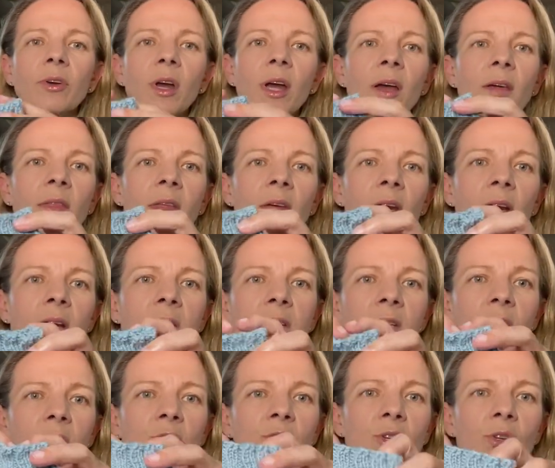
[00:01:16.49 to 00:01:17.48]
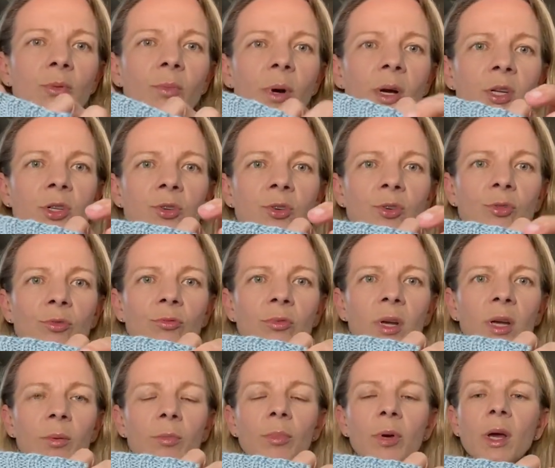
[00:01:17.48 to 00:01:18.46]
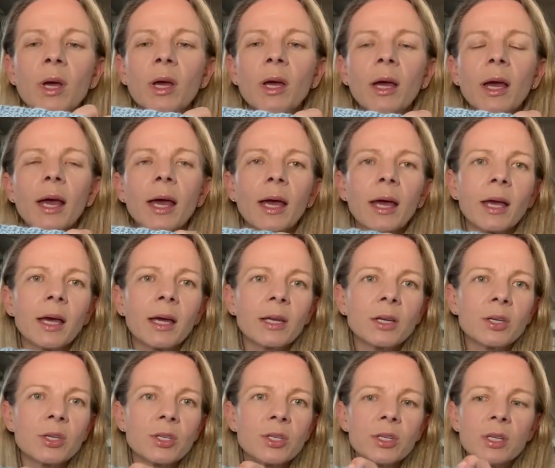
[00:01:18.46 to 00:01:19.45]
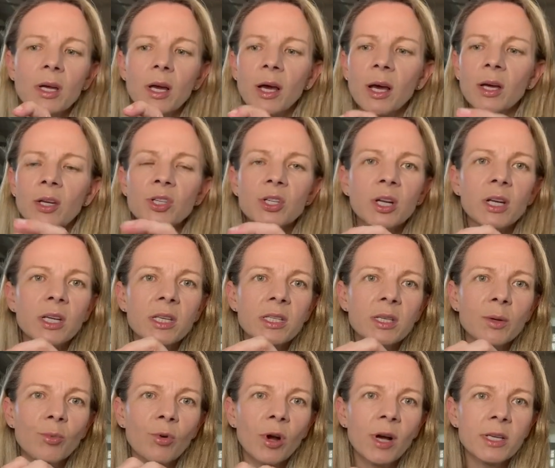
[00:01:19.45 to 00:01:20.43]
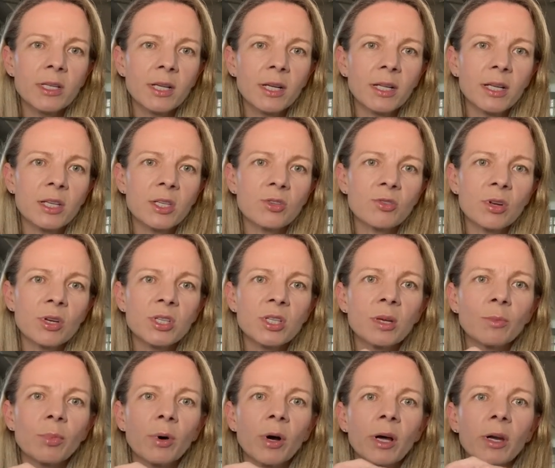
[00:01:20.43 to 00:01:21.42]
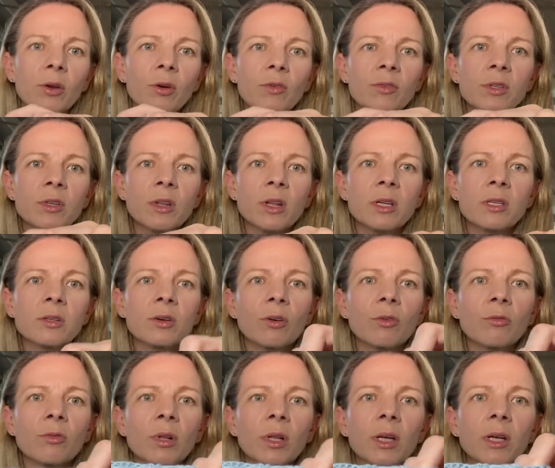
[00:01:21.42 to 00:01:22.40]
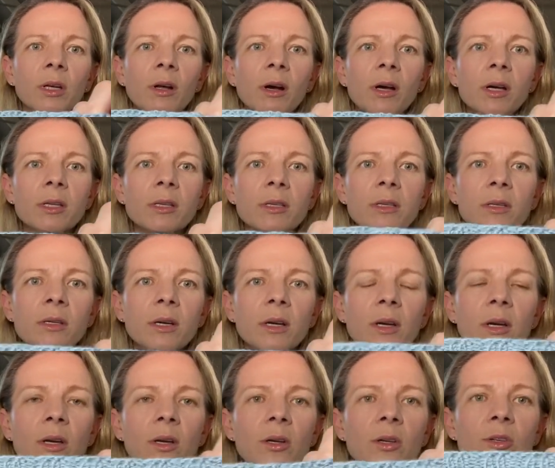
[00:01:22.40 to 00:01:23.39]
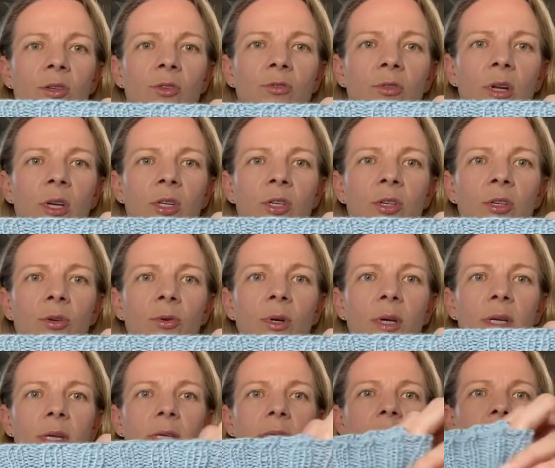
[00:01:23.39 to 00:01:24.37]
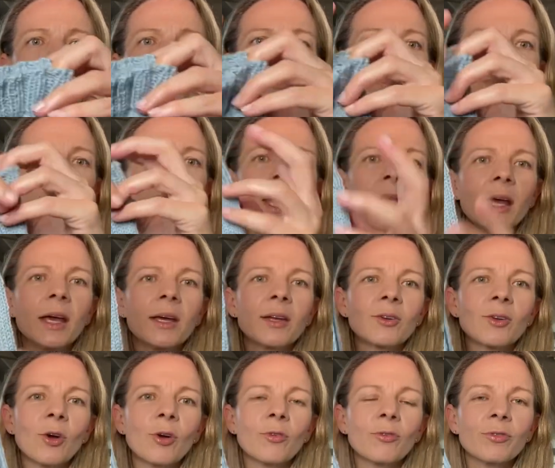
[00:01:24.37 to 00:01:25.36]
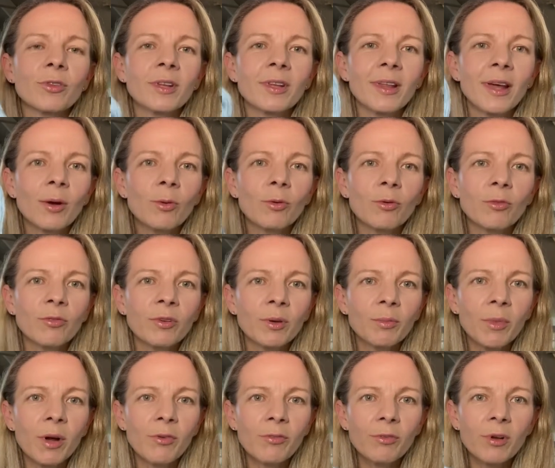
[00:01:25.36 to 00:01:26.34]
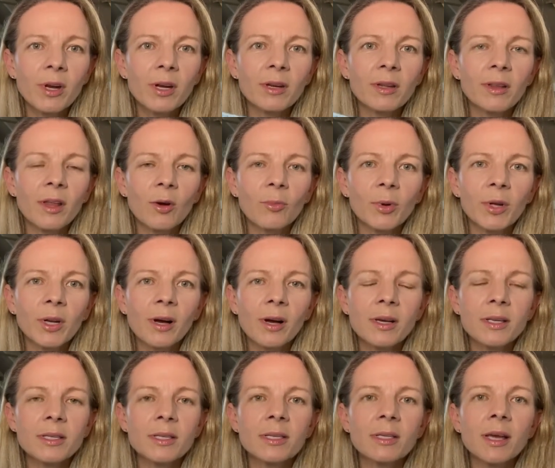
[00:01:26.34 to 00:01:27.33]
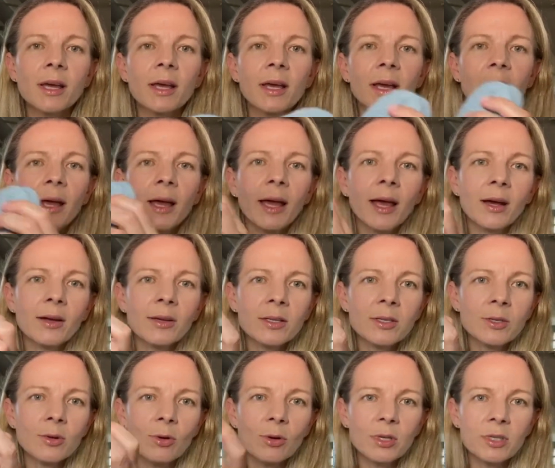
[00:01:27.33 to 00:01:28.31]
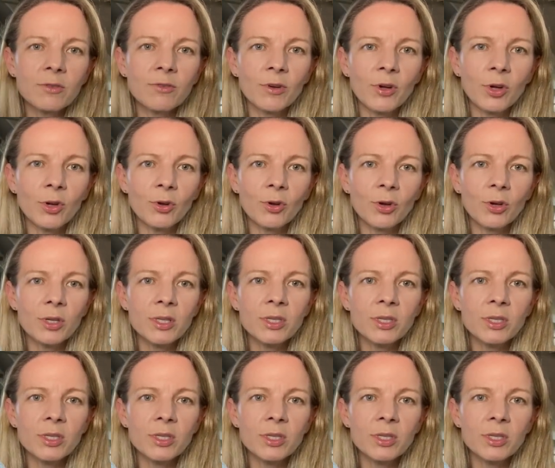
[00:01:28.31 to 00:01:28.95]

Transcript: And then I did a 2x2 rib and Jenny's surprisingly stretchy bind off, so that's got a really nice stretch to it, and hopefully that will fit my friend and that'll be nice house socks for her.